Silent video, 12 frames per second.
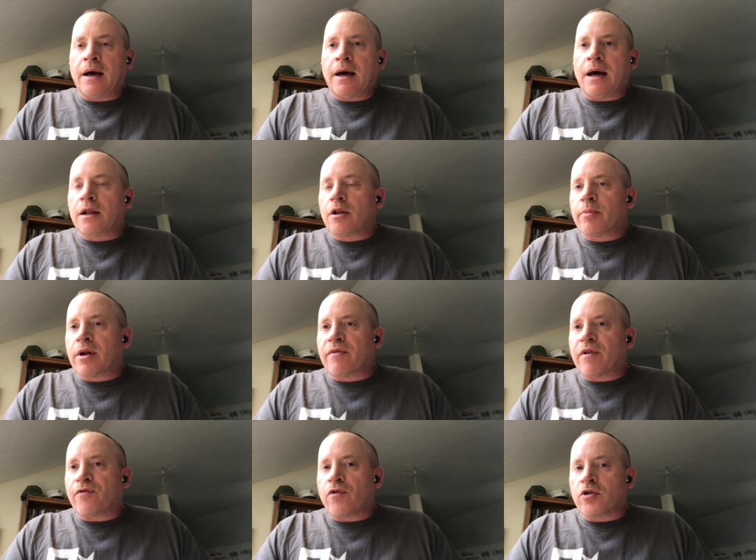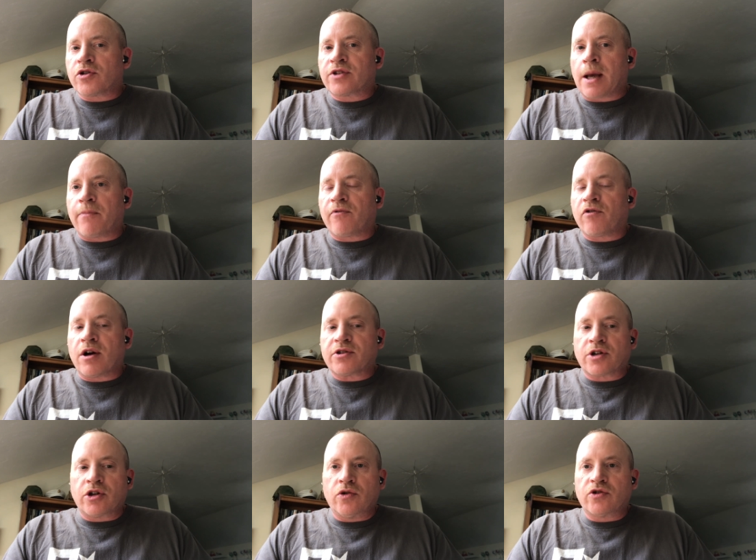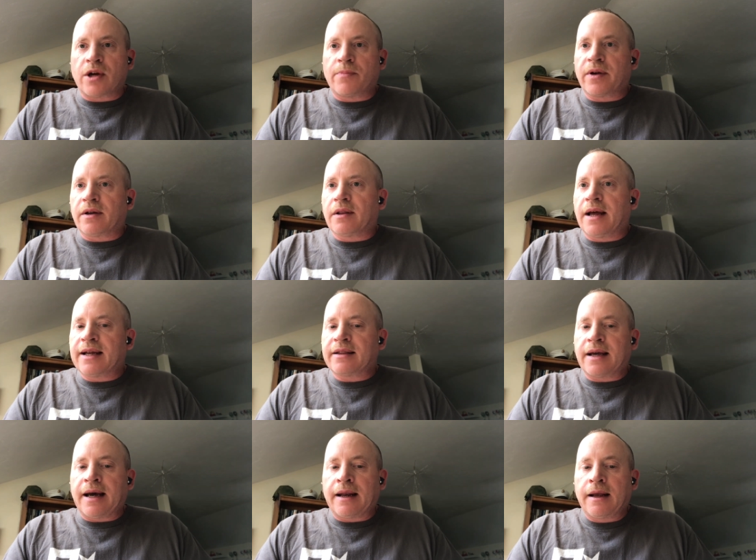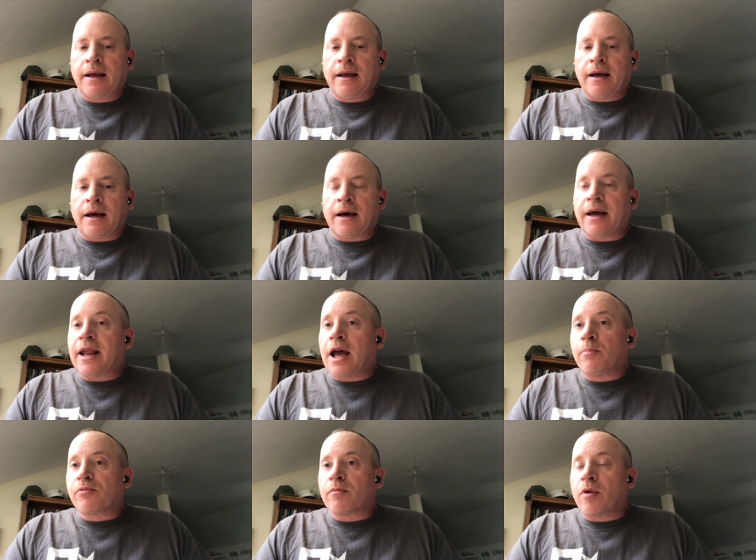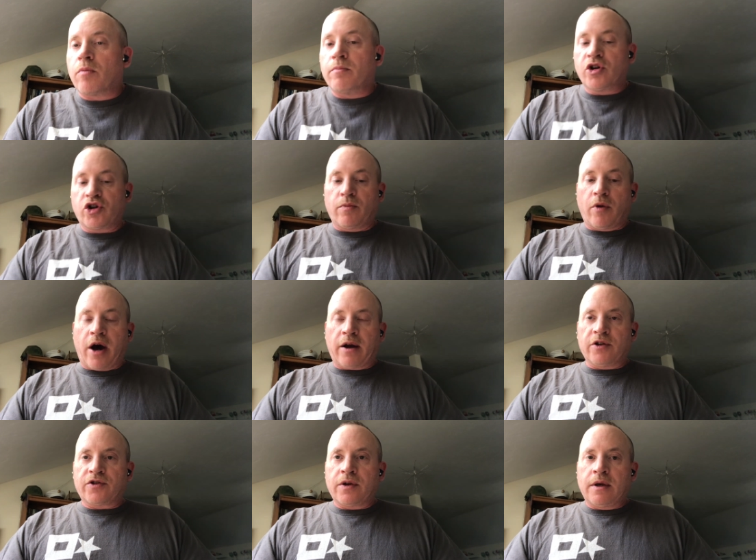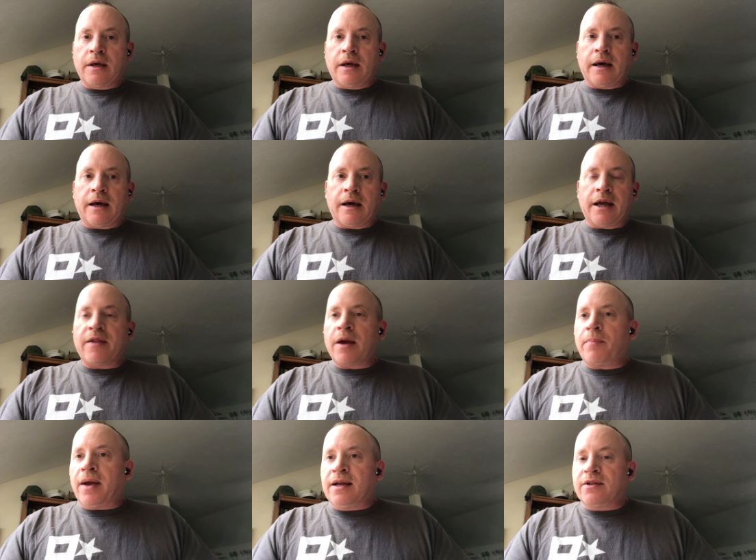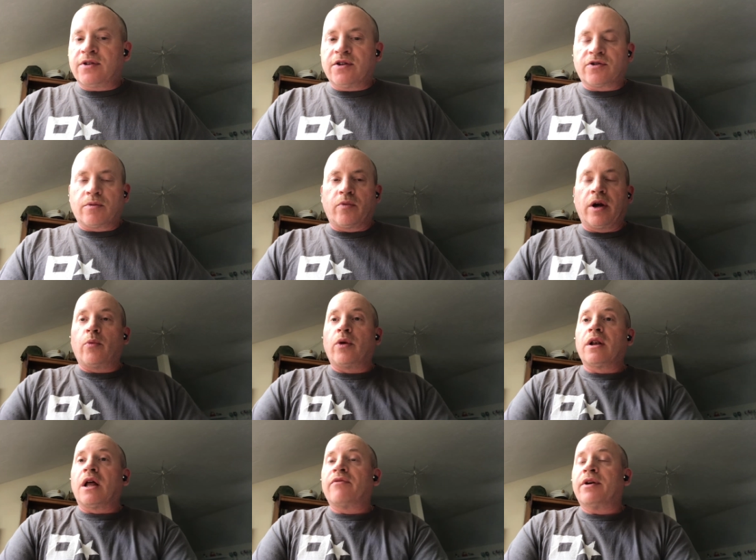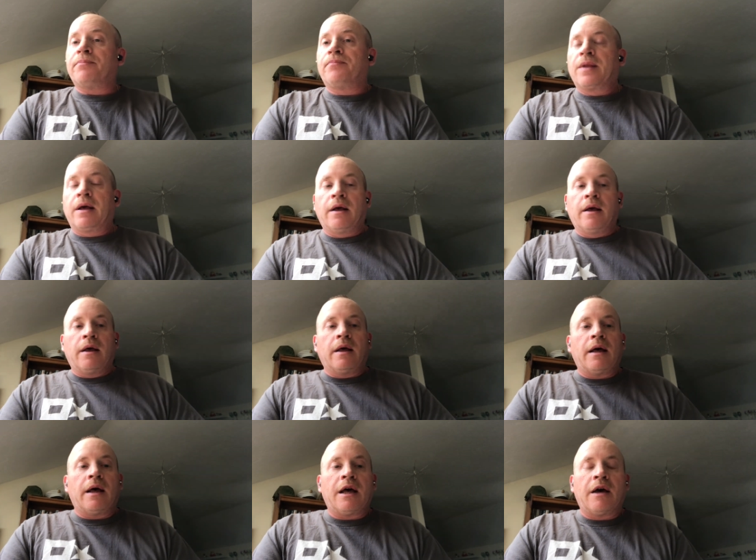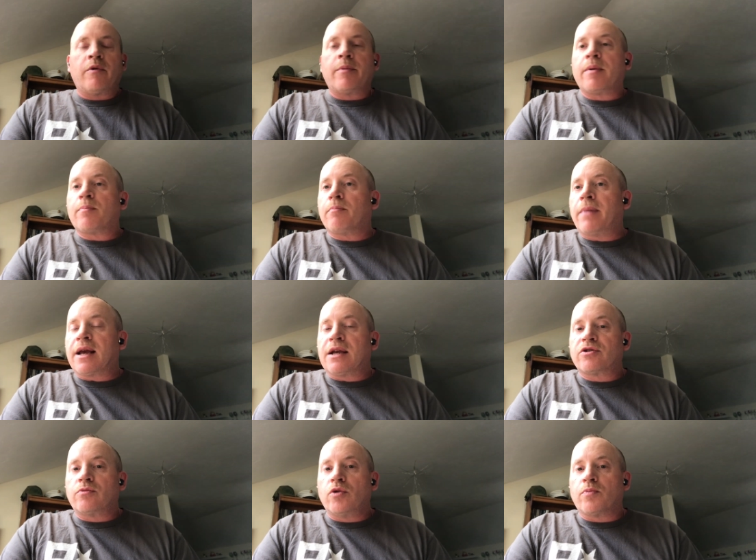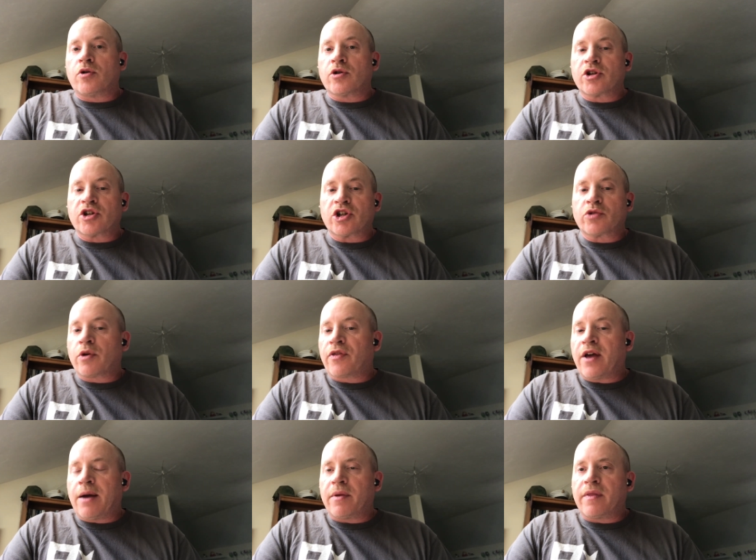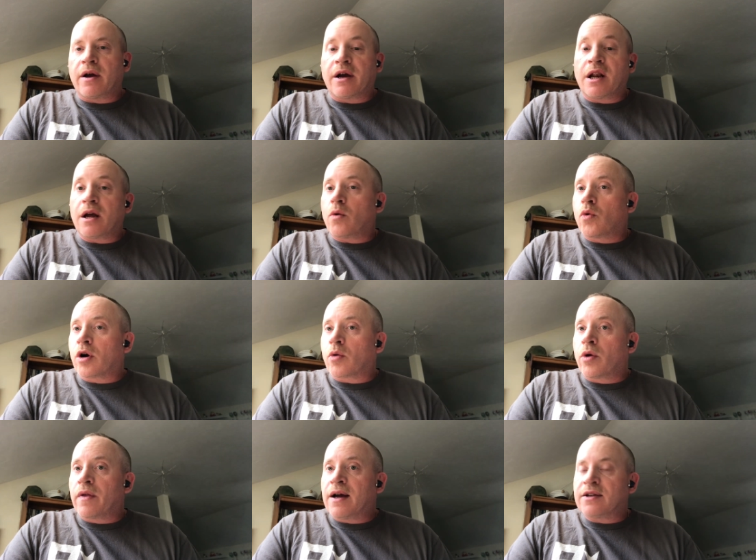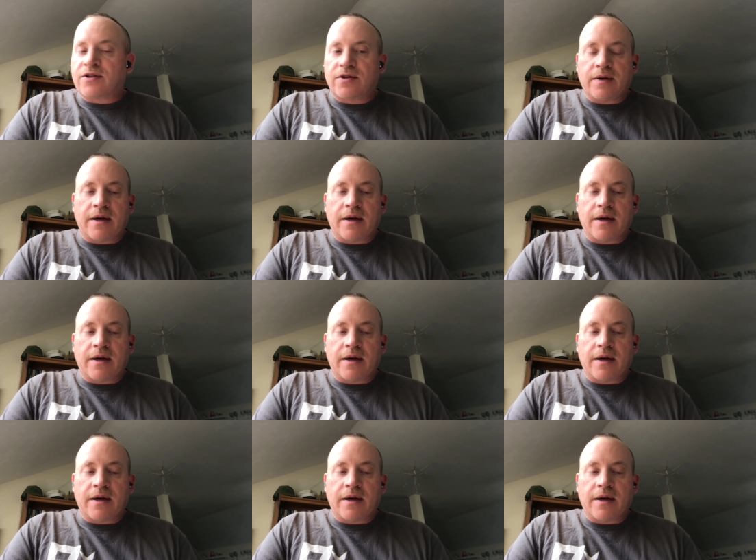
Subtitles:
little bit of a first step for us to do something like that and help promote Mission Models and their paint system. We love it. We've been making some new purchases with them, and they're going to work with us